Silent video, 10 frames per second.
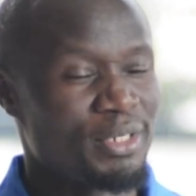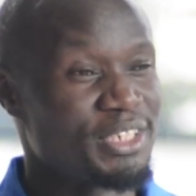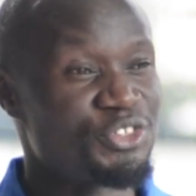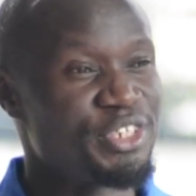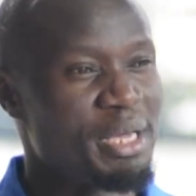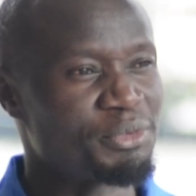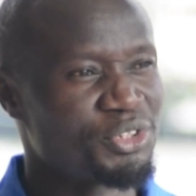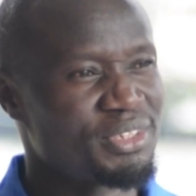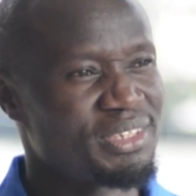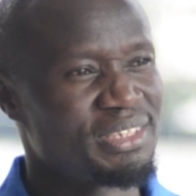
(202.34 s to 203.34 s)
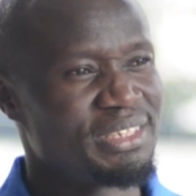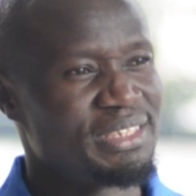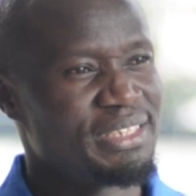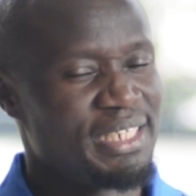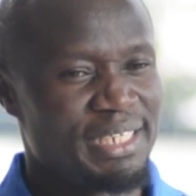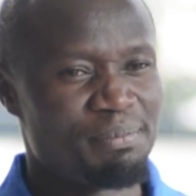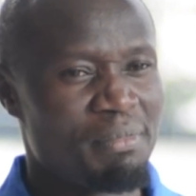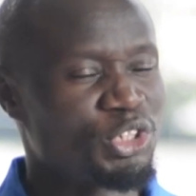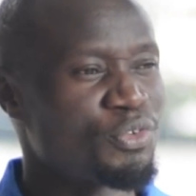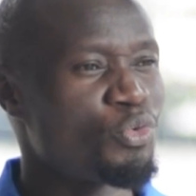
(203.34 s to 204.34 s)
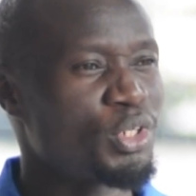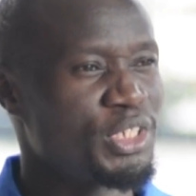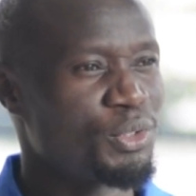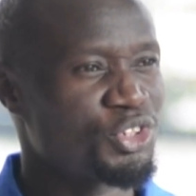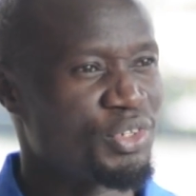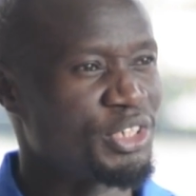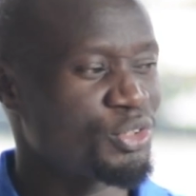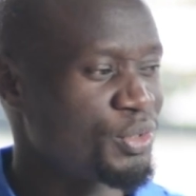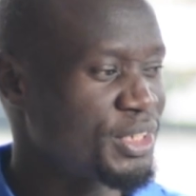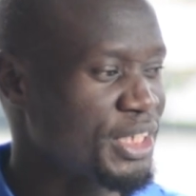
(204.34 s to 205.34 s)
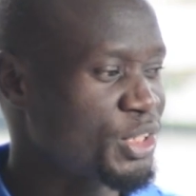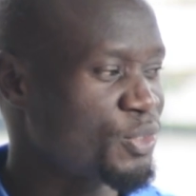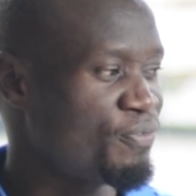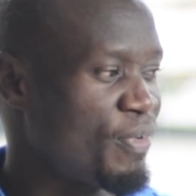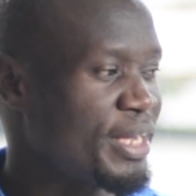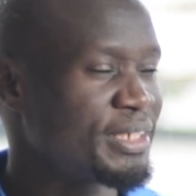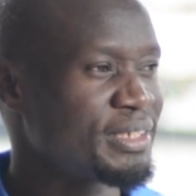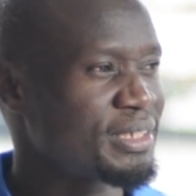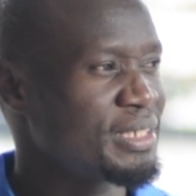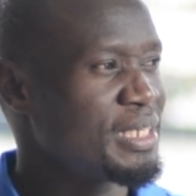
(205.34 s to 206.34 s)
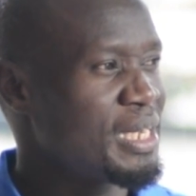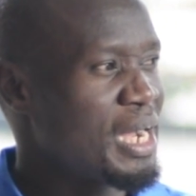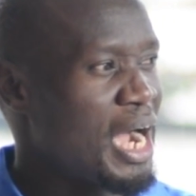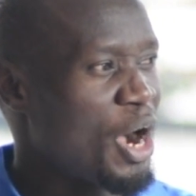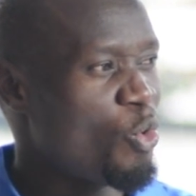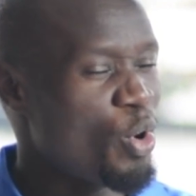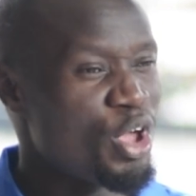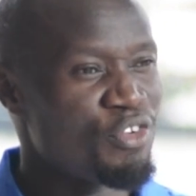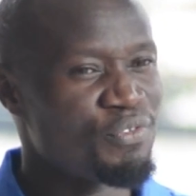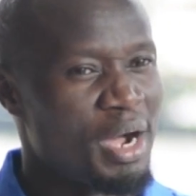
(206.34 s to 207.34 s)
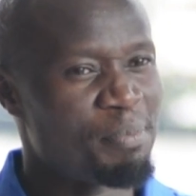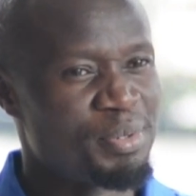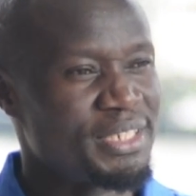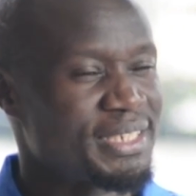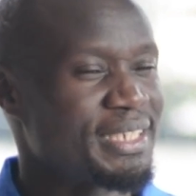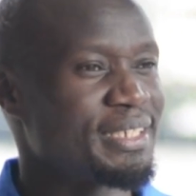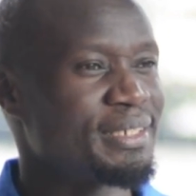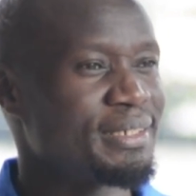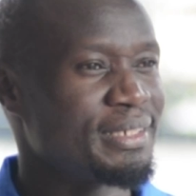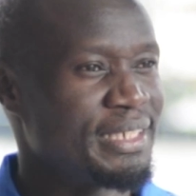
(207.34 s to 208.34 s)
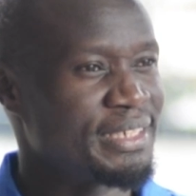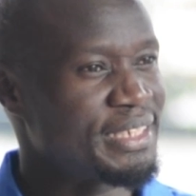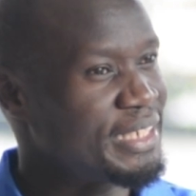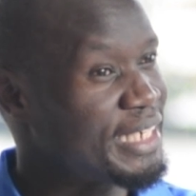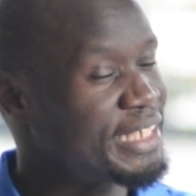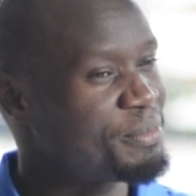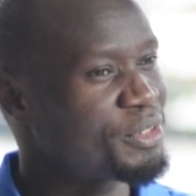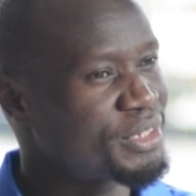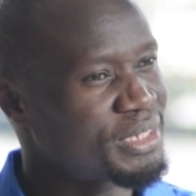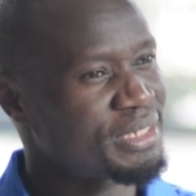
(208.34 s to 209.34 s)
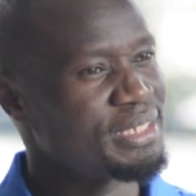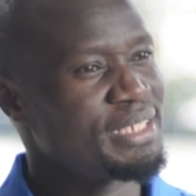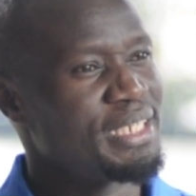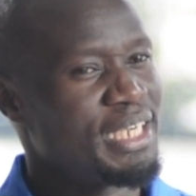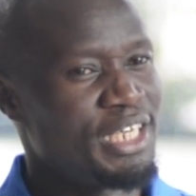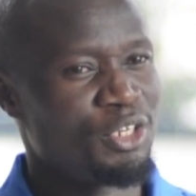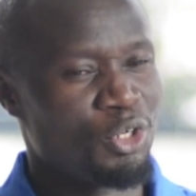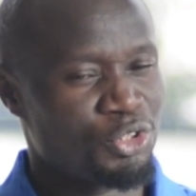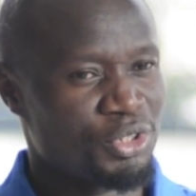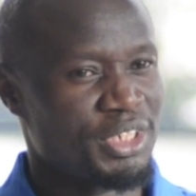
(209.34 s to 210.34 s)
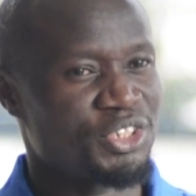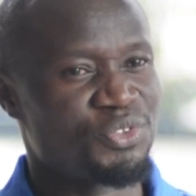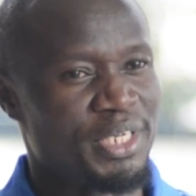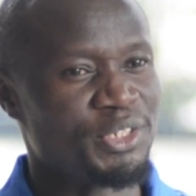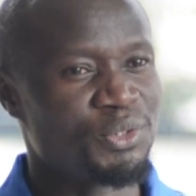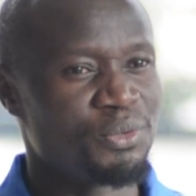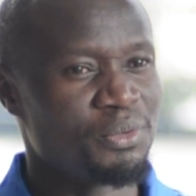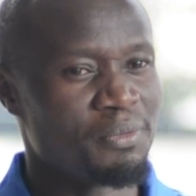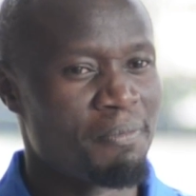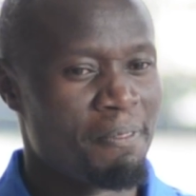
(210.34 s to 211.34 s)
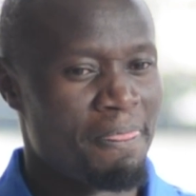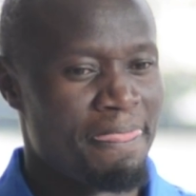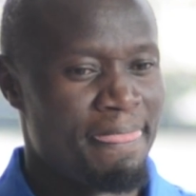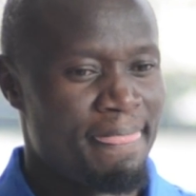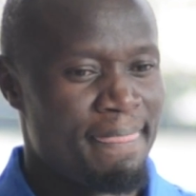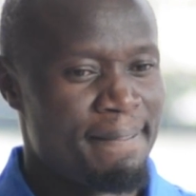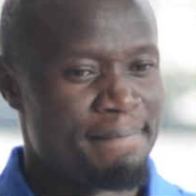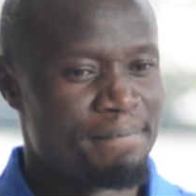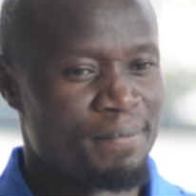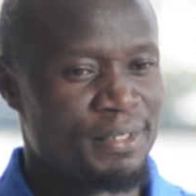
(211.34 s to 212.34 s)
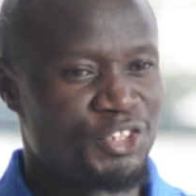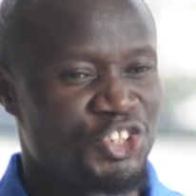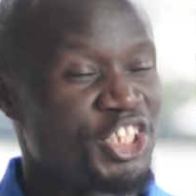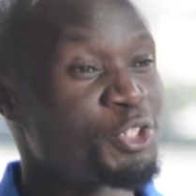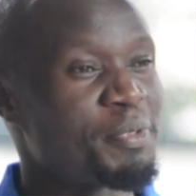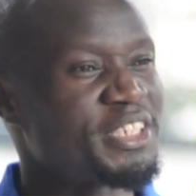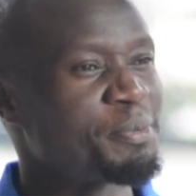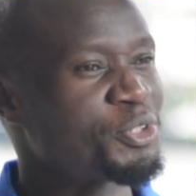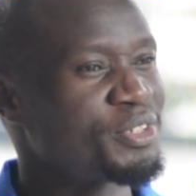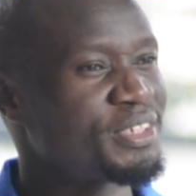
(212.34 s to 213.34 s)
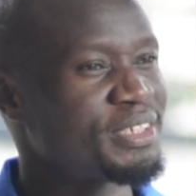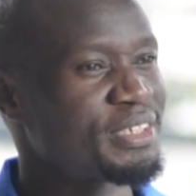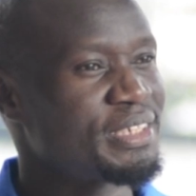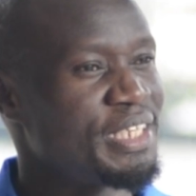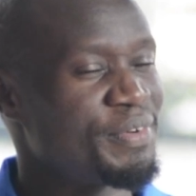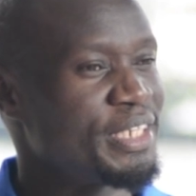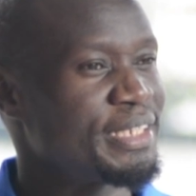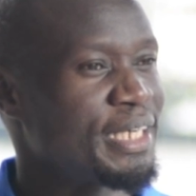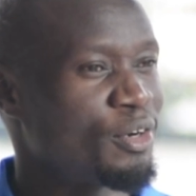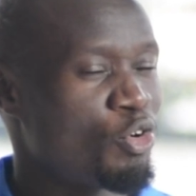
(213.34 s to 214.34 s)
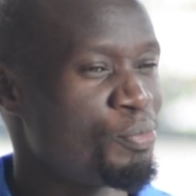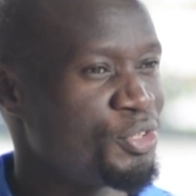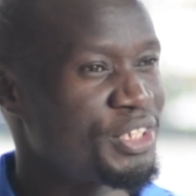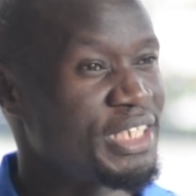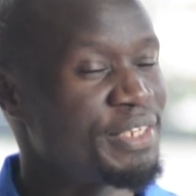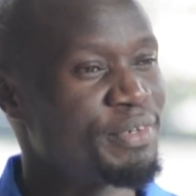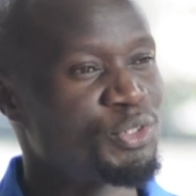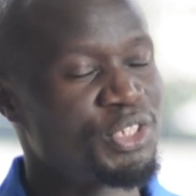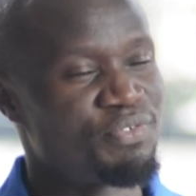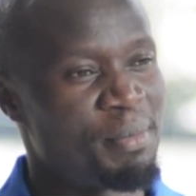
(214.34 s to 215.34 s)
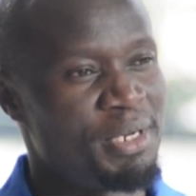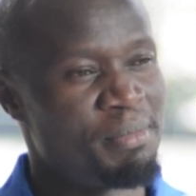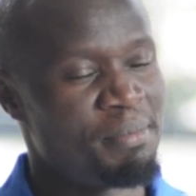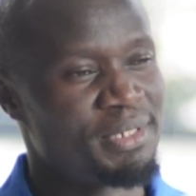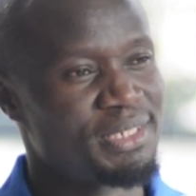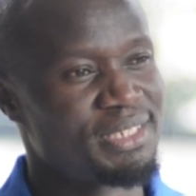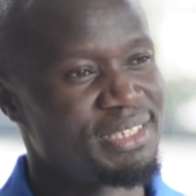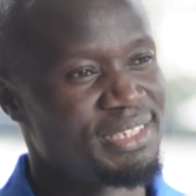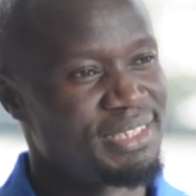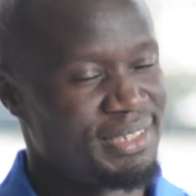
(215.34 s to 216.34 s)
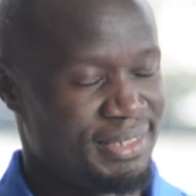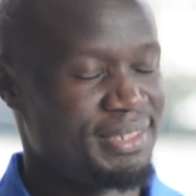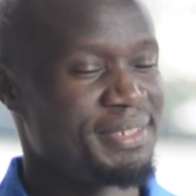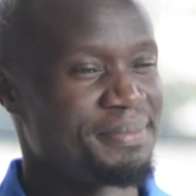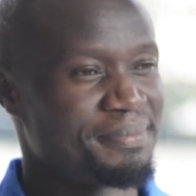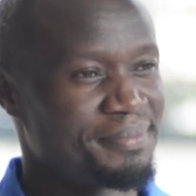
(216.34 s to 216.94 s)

wanted redemption. And much of what he was trying to do is just to find a way of appeasing his inner demons and also just trying to change perceptions even in the community and even to his family members. Yeah.